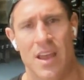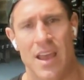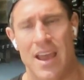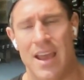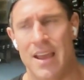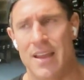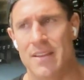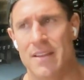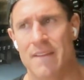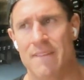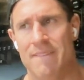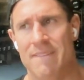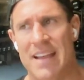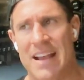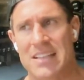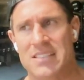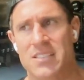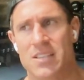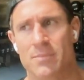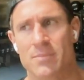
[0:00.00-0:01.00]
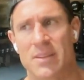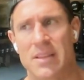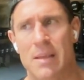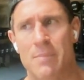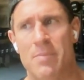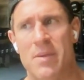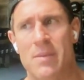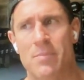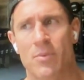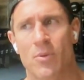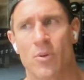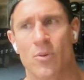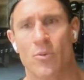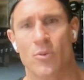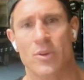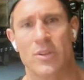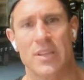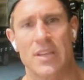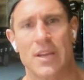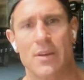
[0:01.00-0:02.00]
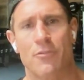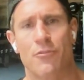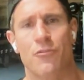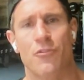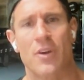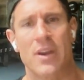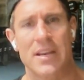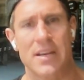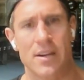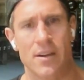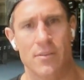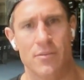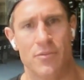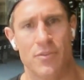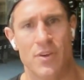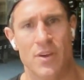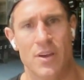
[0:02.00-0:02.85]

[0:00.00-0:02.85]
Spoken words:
And that's something that people are really afraid of.